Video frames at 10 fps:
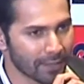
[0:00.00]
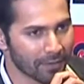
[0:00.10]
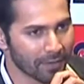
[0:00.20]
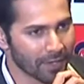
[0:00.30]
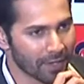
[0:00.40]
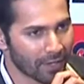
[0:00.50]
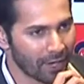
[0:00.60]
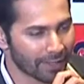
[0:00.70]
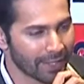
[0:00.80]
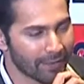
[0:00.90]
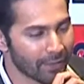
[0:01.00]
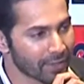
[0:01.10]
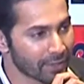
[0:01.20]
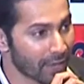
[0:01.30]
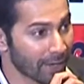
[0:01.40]
And I think
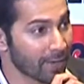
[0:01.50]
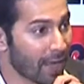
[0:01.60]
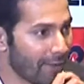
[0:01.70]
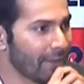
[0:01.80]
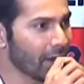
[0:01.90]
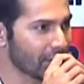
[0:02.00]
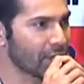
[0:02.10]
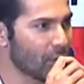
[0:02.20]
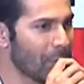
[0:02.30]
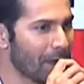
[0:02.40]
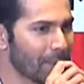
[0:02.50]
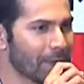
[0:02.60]
everyone's, and having Akshay Kumar